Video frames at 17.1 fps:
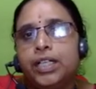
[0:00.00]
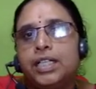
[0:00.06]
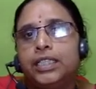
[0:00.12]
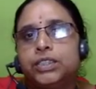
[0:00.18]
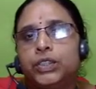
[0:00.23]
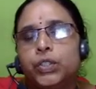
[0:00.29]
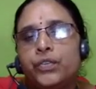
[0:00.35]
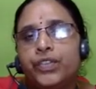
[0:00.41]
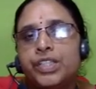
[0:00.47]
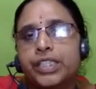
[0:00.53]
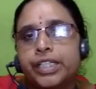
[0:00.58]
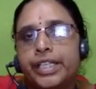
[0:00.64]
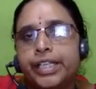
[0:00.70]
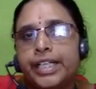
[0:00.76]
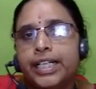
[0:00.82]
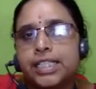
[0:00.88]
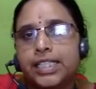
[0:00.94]
So which
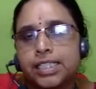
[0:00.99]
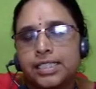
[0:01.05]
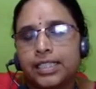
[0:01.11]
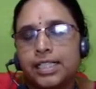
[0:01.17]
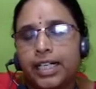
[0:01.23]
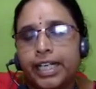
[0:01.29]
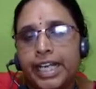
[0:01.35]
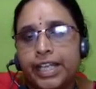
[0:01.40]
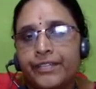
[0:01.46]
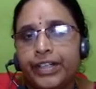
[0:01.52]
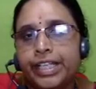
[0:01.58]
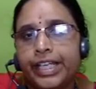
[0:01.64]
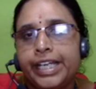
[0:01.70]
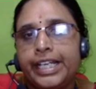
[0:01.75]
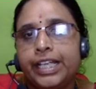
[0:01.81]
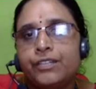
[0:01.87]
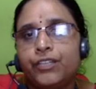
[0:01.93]
creates the uneven heating,